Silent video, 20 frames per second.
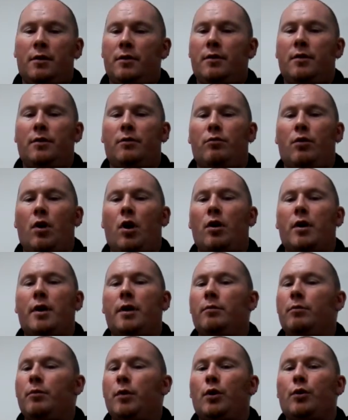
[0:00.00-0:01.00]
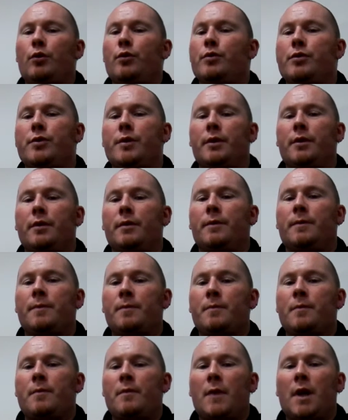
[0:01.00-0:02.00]
the rock and blues and
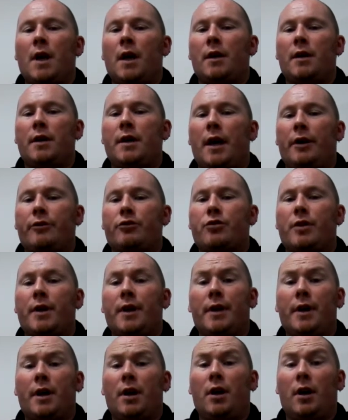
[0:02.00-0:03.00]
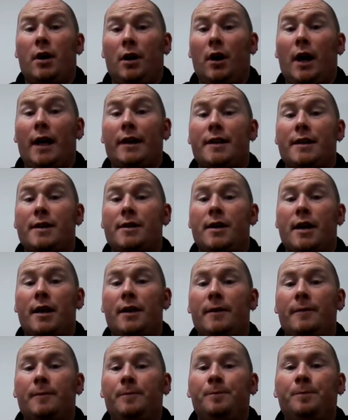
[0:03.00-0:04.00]
country that I like to
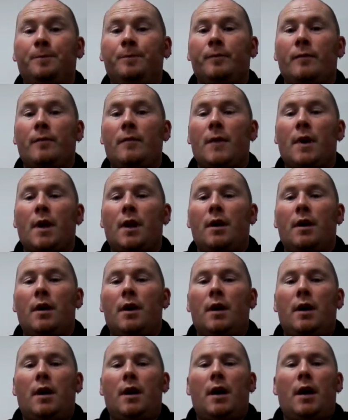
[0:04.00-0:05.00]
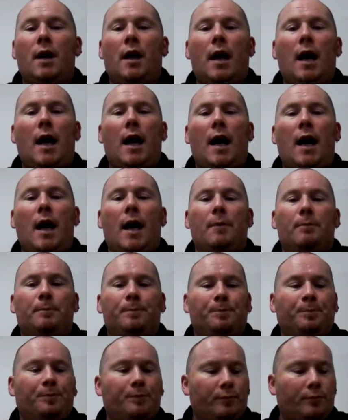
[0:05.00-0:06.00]
sing. We'll
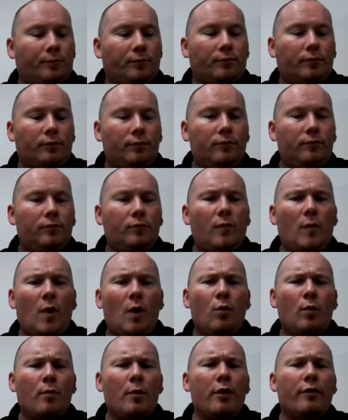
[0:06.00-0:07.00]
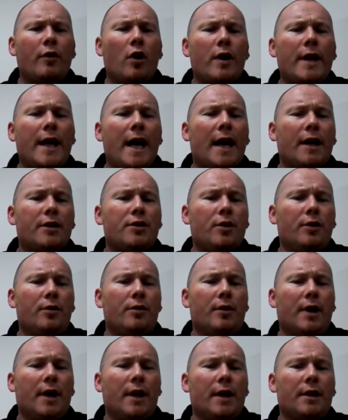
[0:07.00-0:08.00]
move on now
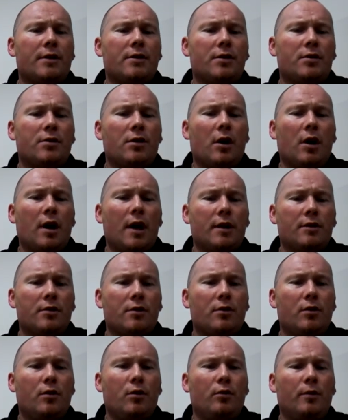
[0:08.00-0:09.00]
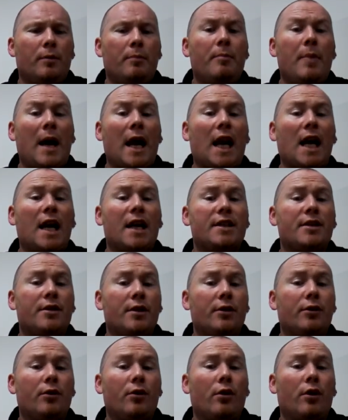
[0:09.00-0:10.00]
to an exercise called Bella
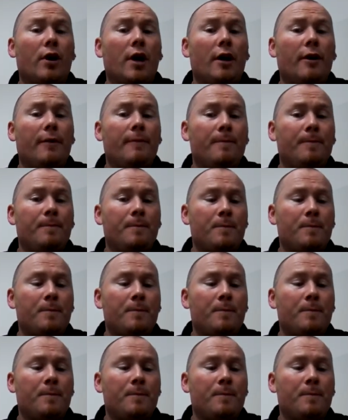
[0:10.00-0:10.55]
Senora.